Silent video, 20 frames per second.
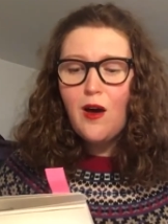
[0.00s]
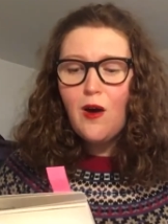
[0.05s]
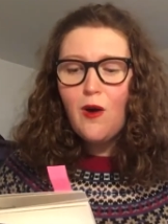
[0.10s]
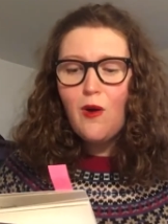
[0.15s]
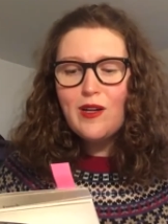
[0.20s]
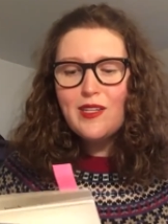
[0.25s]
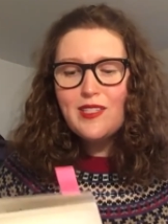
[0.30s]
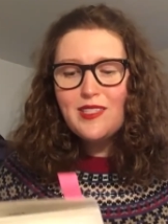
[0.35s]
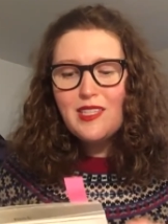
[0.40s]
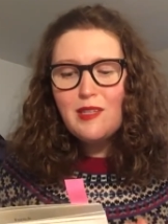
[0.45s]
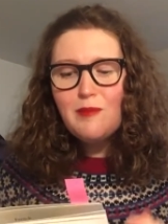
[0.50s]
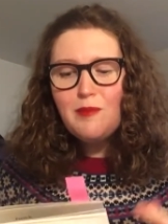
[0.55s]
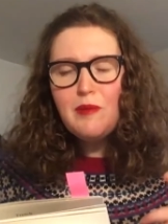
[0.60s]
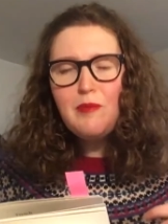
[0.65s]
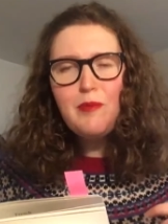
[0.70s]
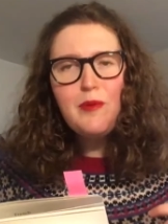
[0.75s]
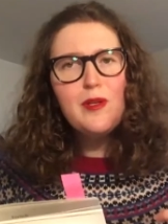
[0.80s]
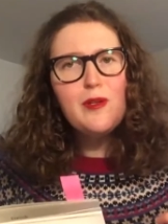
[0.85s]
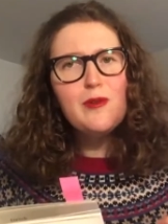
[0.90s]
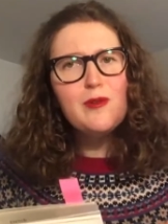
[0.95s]
Or I see
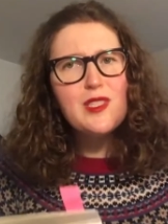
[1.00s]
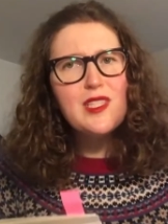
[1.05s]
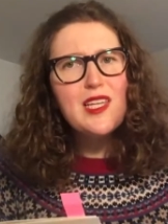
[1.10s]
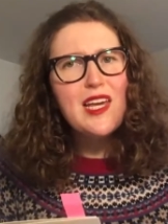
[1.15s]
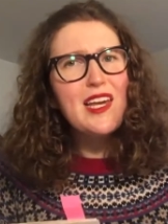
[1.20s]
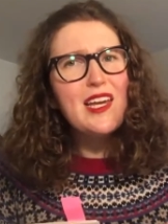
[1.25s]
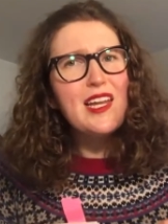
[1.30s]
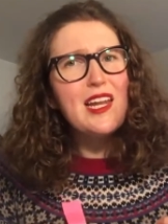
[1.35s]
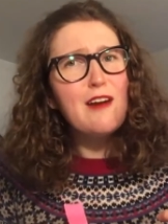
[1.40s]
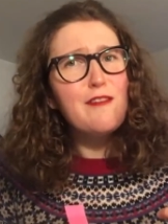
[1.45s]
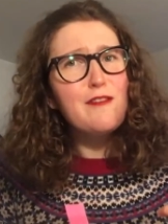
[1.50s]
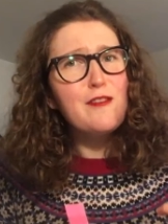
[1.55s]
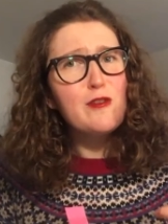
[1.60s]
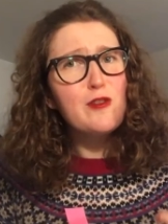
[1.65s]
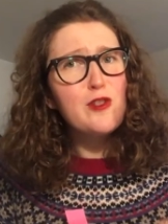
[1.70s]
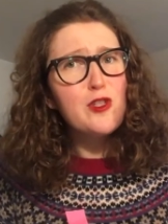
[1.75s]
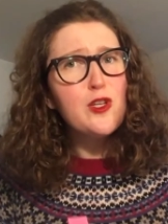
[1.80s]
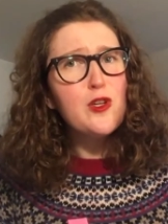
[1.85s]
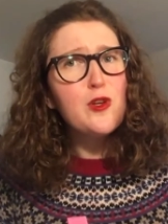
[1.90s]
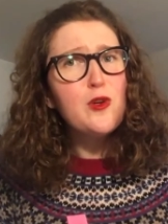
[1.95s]
people who say it after
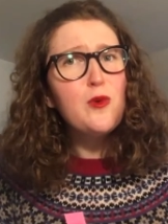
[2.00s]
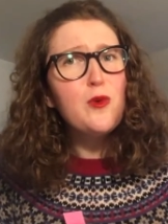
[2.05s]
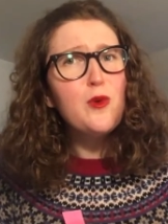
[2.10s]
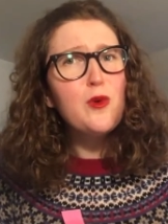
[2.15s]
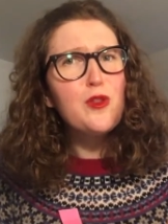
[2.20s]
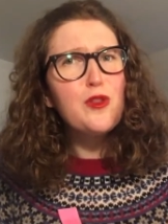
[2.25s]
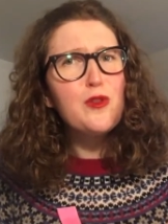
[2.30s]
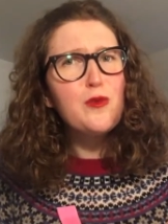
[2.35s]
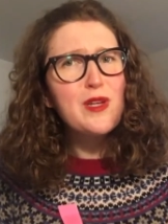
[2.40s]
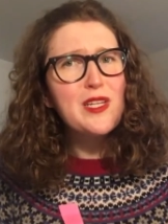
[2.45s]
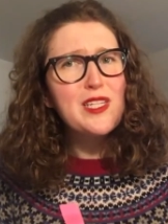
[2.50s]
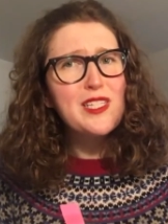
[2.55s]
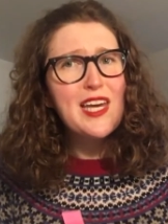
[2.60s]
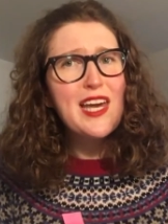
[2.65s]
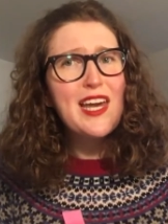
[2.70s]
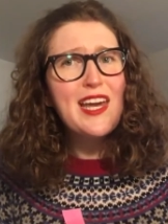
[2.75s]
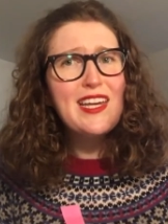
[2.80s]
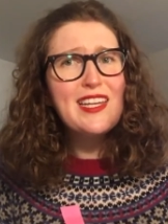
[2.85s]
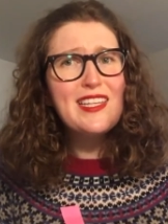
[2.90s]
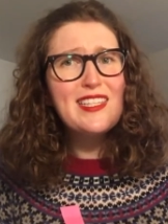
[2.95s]
two or three
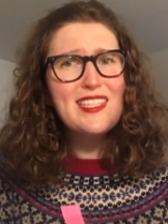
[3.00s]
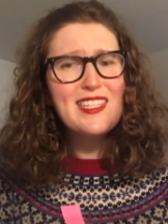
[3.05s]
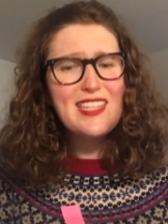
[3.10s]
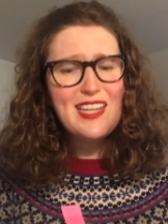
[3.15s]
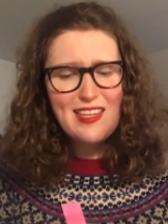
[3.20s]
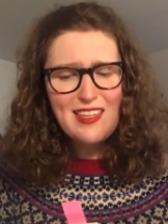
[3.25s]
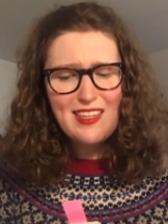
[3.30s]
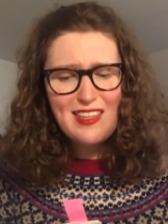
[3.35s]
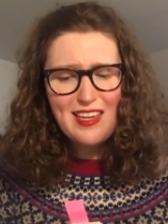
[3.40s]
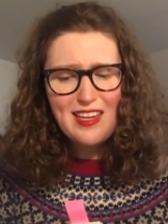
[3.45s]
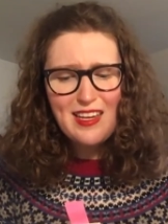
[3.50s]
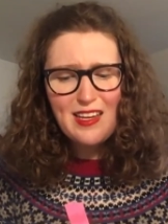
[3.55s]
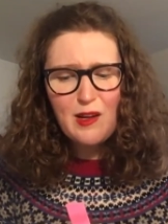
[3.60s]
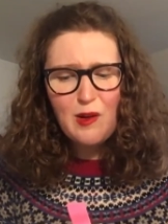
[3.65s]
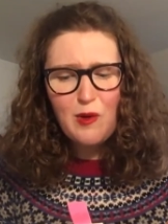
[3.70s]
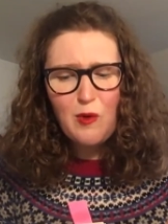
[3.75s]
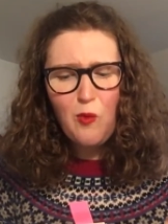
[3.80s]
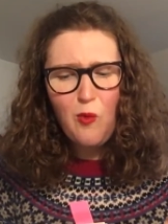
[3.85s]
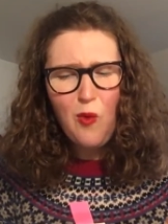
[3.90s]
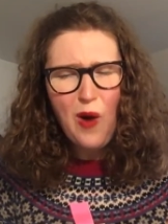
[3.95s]
days and I think,
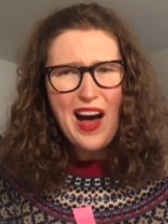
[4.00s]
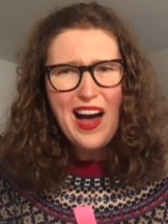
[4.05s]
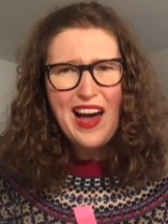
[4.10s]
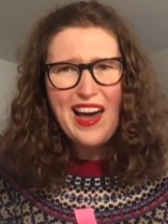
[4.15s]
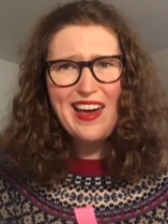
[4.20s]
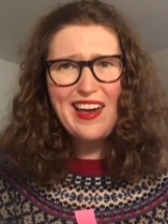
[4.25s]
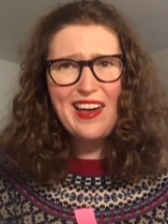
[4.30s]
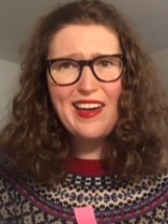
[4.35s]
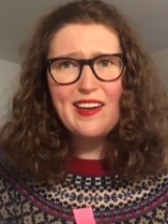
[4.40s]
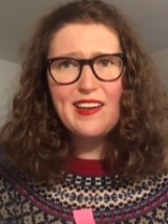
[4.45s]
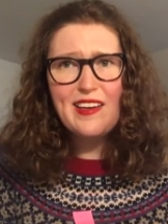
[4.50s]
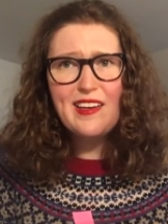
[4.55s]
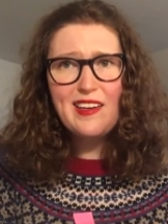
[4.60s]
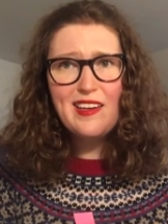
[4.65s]
why?